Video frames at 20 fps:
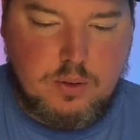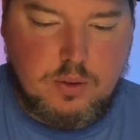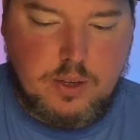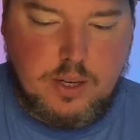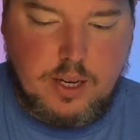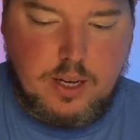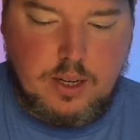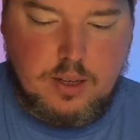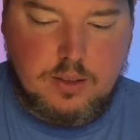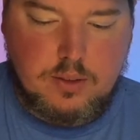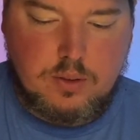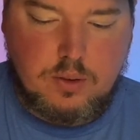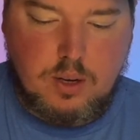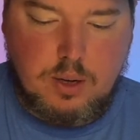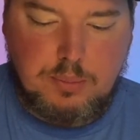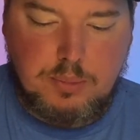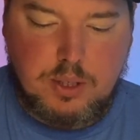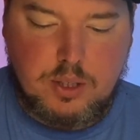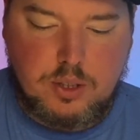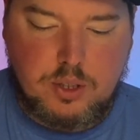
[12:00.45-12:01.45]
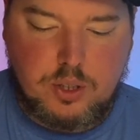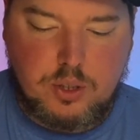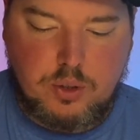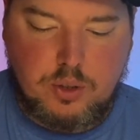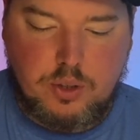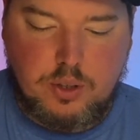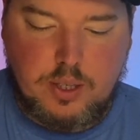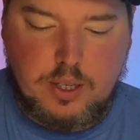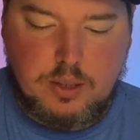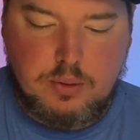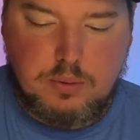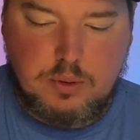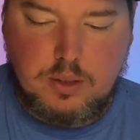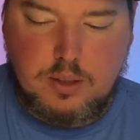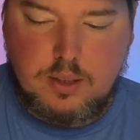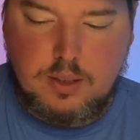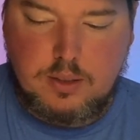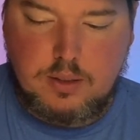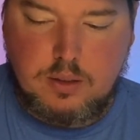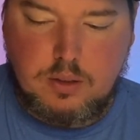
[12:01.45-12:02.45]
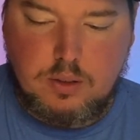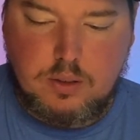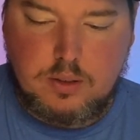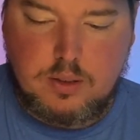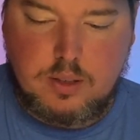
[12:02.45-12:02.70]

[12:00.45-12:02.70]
Okay, so I'm going to show you guys what this looks